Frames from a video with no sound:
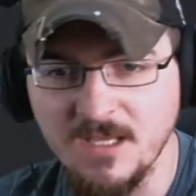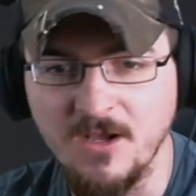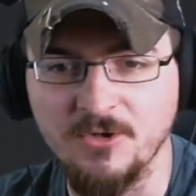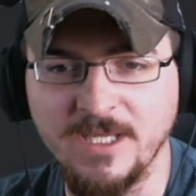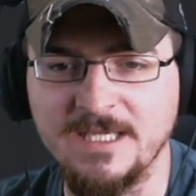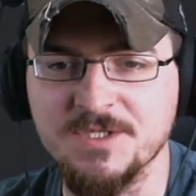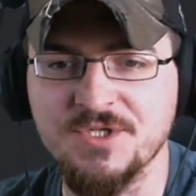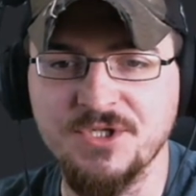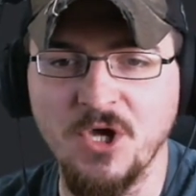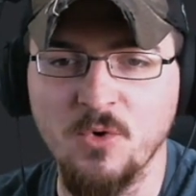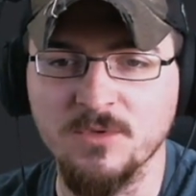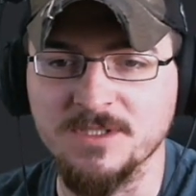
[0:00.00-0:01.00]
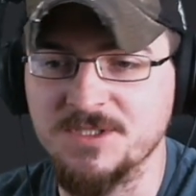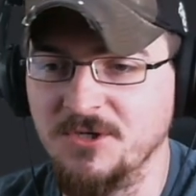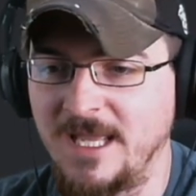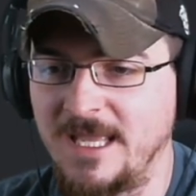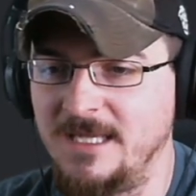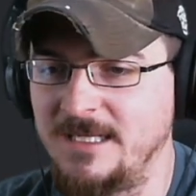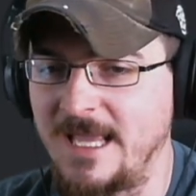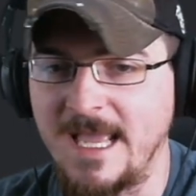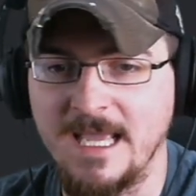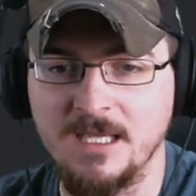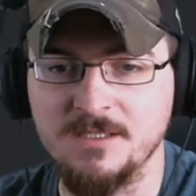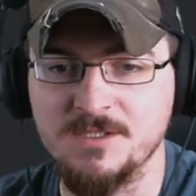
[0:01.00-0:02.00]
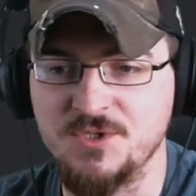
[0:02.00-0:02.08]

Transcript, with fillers: Okay, so let's go ahead and